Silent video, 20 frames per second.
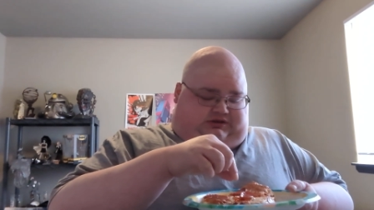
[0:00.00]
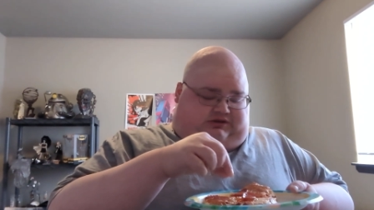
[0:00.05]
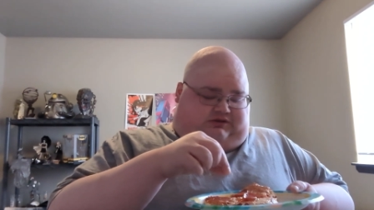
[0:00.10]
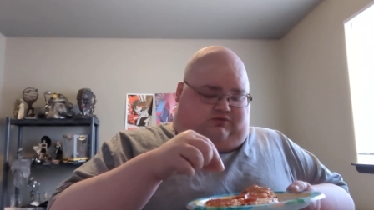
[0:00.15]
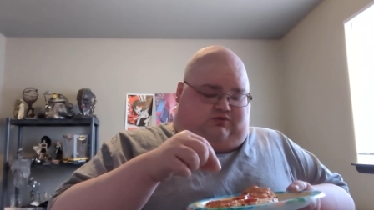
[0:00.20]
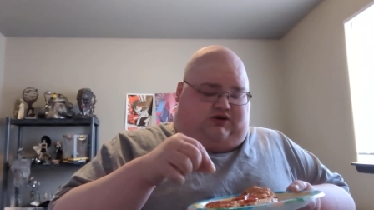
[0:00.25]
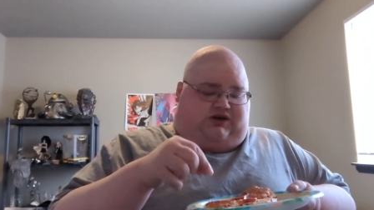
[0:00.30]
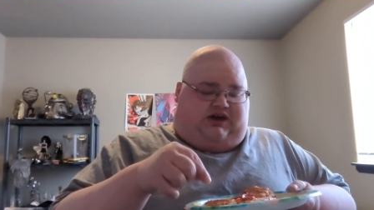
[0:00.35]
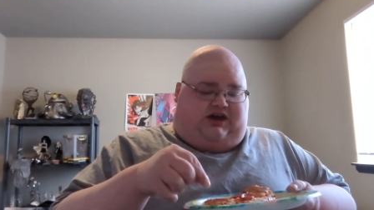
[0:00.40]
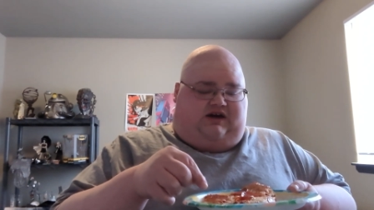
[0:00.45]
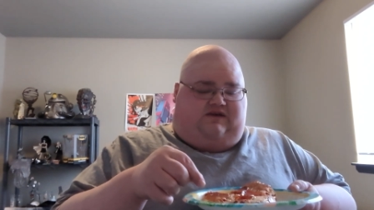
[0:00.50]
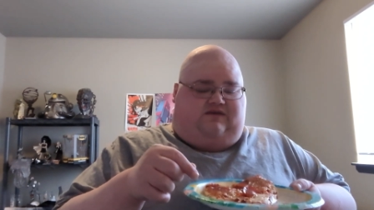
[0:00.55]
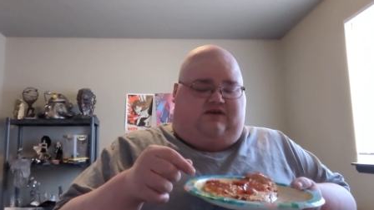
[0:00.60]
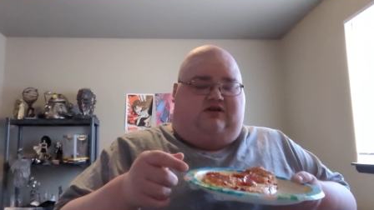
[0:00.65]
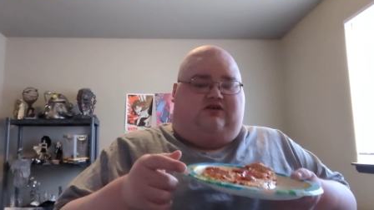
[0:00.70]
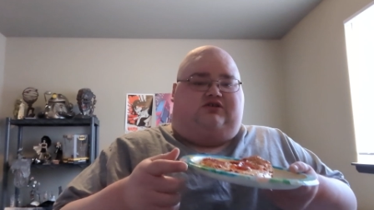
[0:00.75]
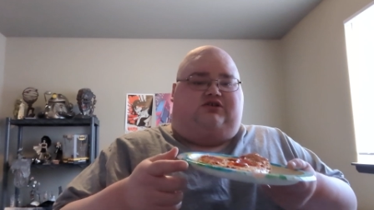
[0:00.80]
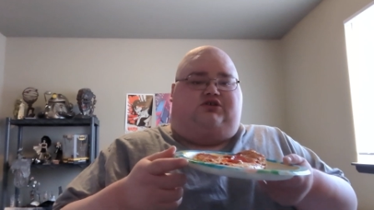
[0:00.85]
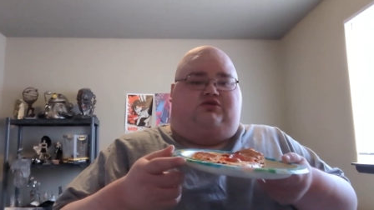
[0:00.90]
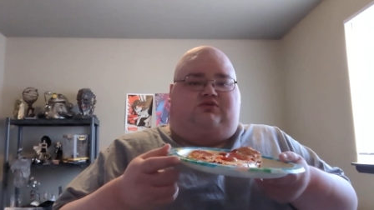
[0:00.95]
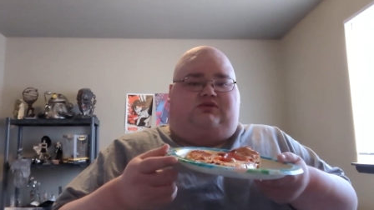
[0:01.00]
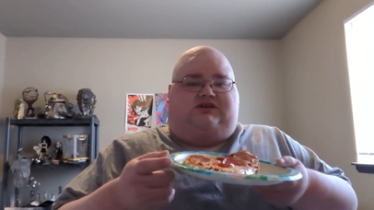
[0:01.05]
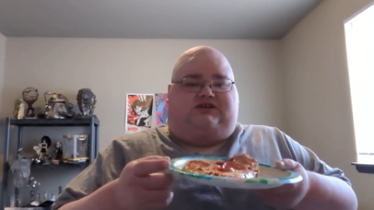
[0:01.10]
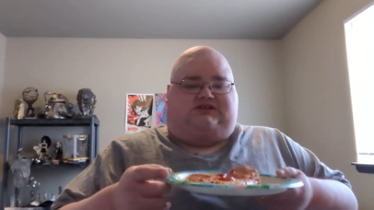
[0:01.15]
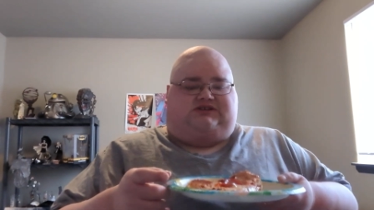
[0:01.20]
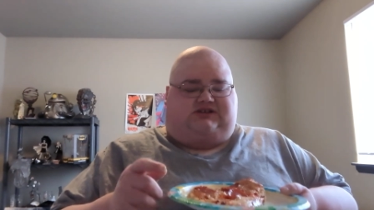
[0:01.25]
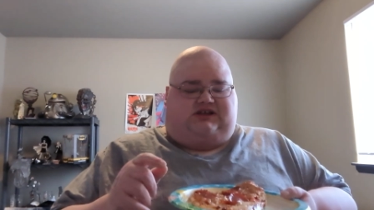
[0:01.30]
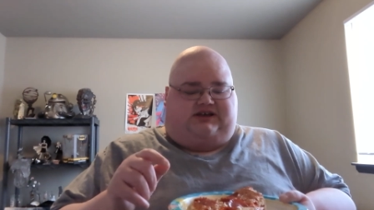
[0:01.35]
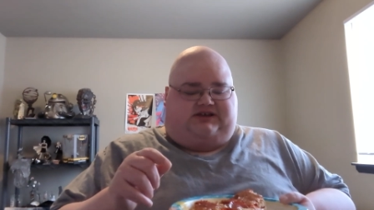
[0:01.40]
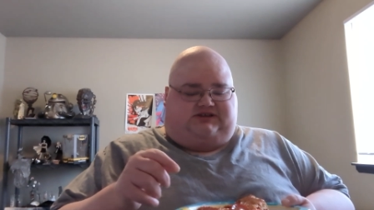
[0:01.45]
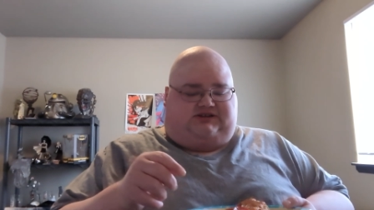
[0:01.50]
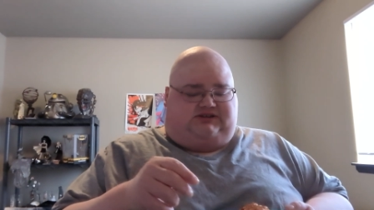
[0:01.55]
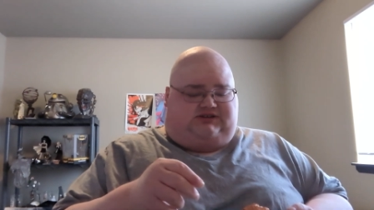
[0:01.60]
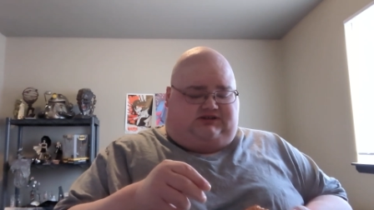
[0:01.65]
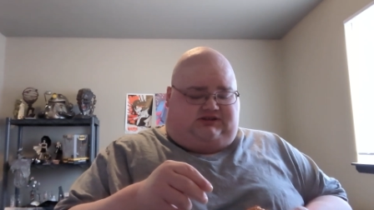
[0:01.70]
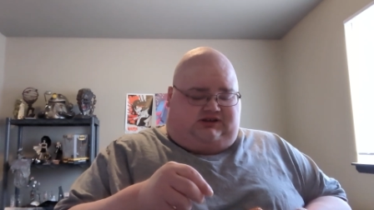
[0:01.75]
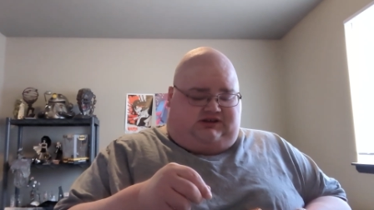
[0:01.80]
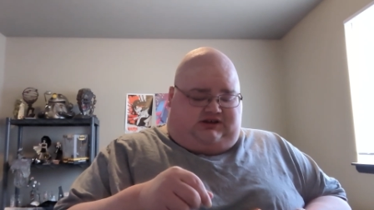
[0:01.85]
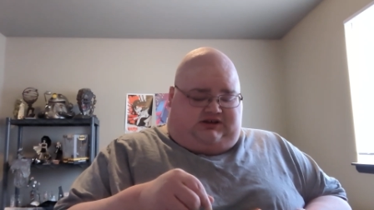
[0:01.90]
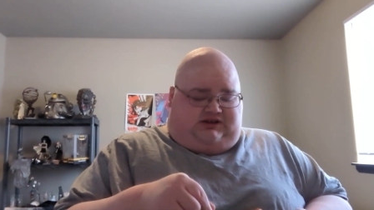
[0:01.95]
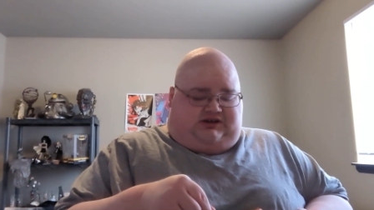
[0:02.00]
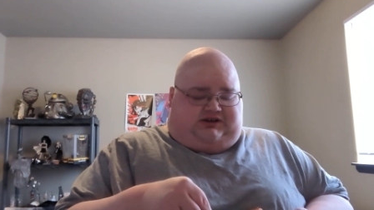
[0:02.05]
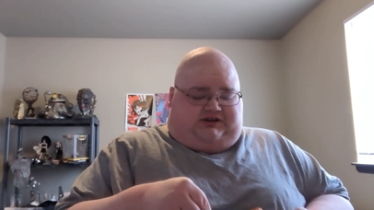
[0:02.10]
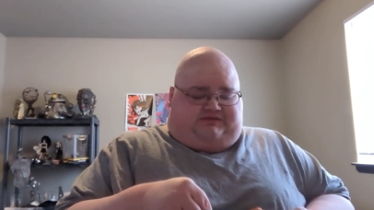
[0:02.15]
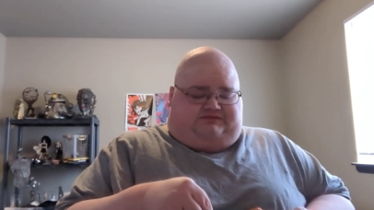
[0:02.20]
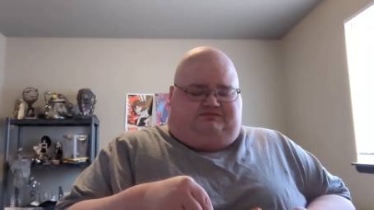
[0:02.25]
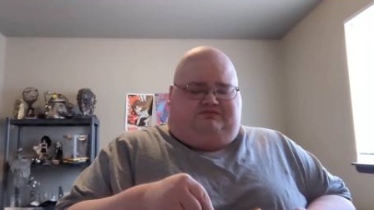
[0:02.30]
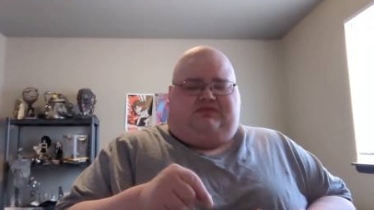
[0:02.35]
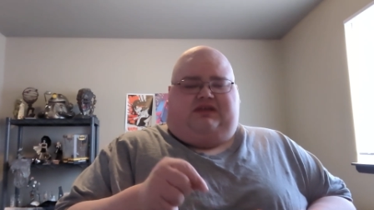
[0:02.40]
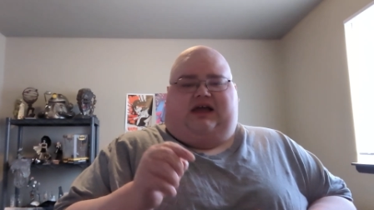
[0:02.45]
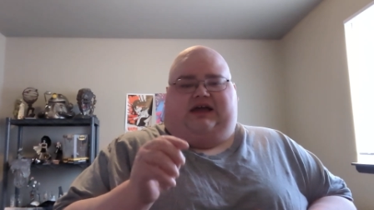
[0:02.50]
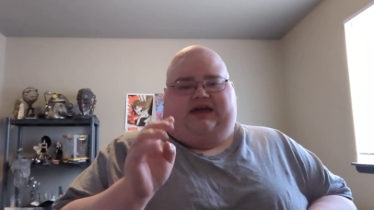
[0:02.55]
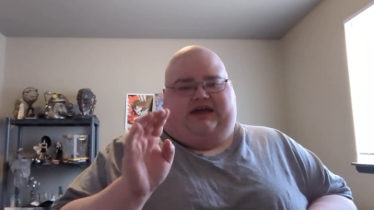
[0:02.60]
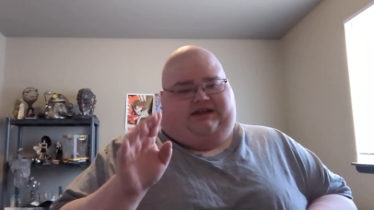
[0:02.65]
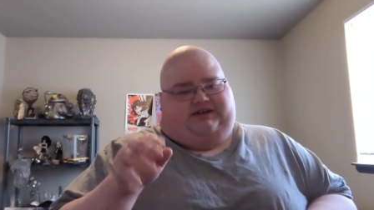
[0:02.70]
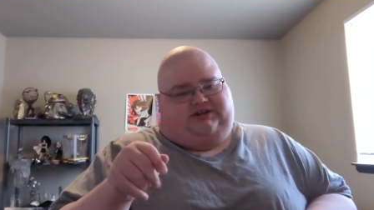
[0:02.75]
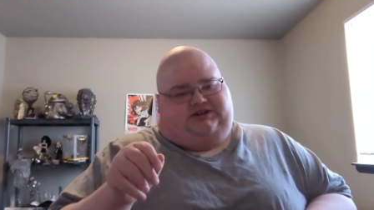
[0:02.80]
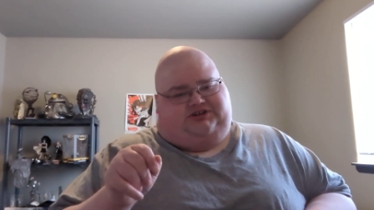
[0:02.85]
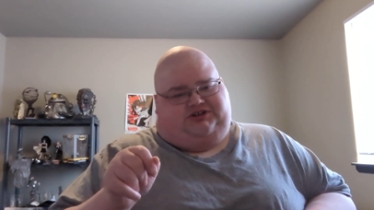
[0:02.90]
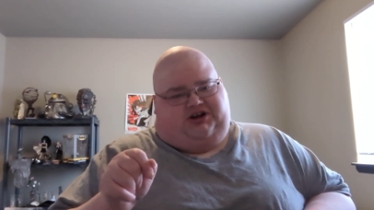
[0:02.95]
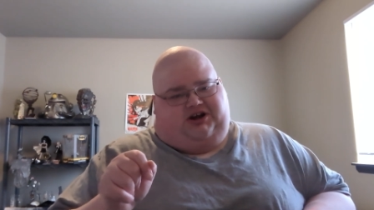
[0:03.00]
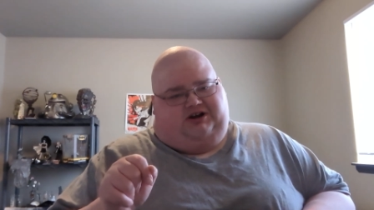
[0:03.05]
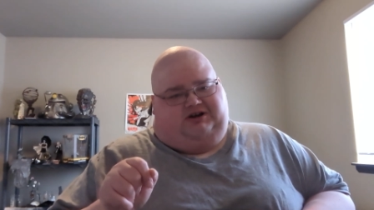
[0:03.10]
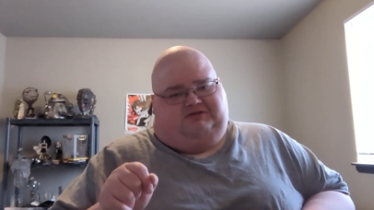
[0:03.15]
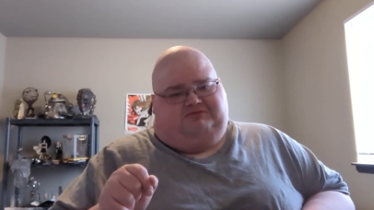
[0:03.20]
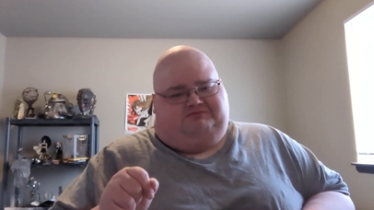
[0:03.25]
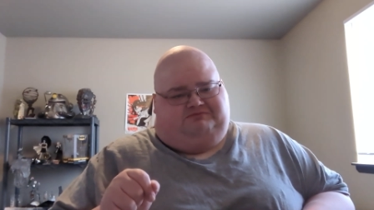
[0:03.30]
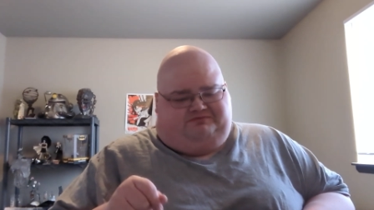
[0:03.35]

We have here 3 slices. I had to share.